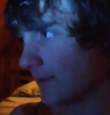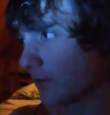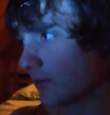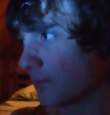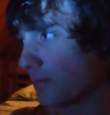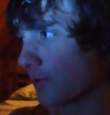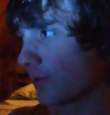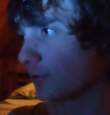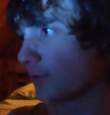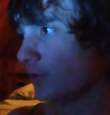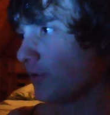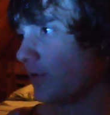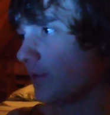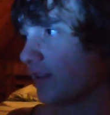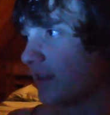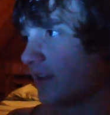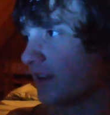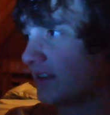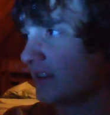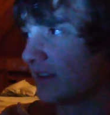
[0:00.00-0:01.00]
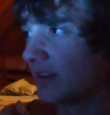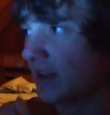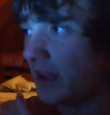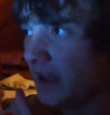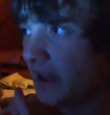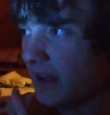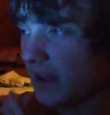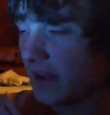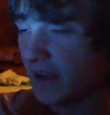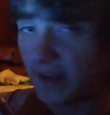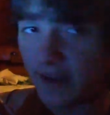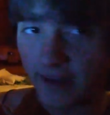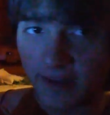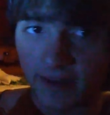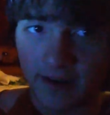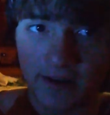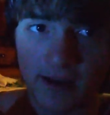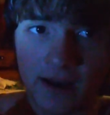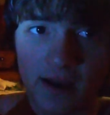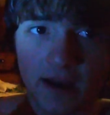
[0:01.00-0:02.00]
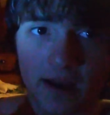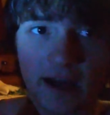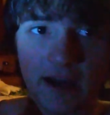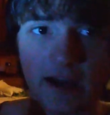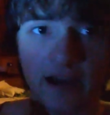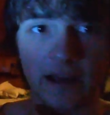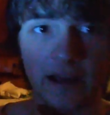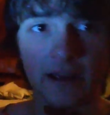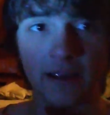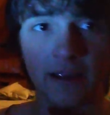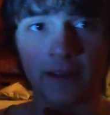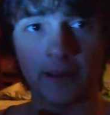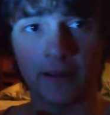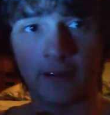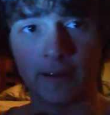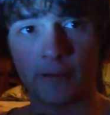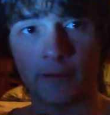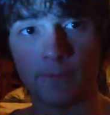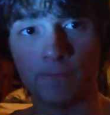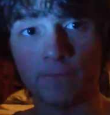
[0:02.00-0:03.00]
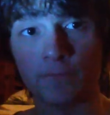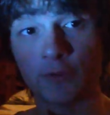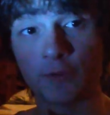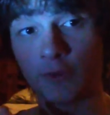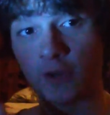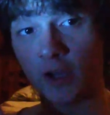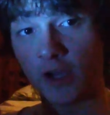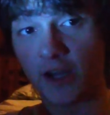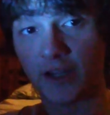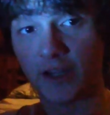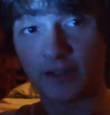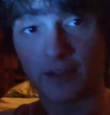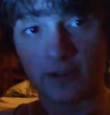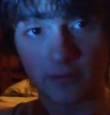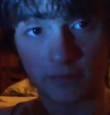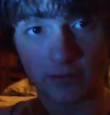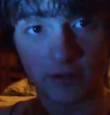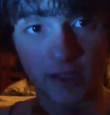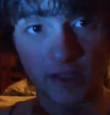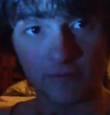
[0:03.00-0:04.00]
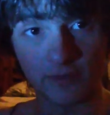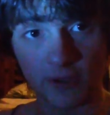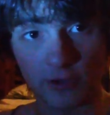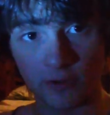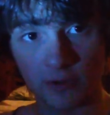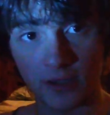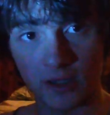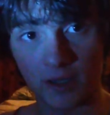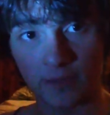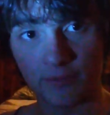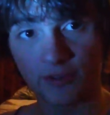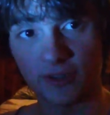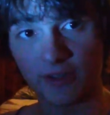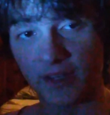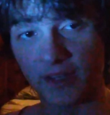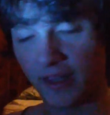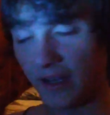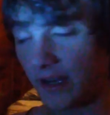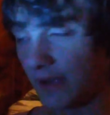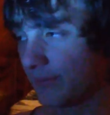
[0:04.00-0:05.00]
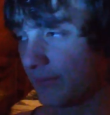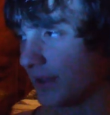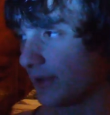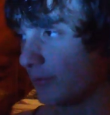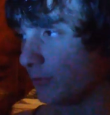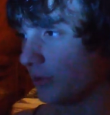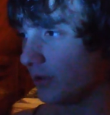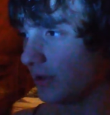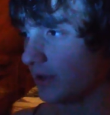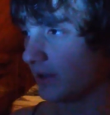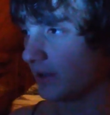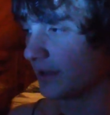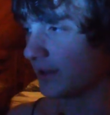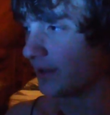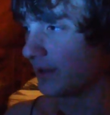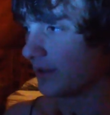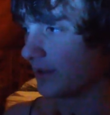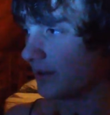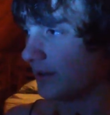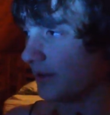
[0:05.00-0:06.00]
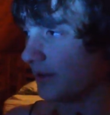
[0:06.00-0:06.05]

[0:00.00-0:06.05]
Now, there's a part two to this, and I am not playing video games, and I'm getting really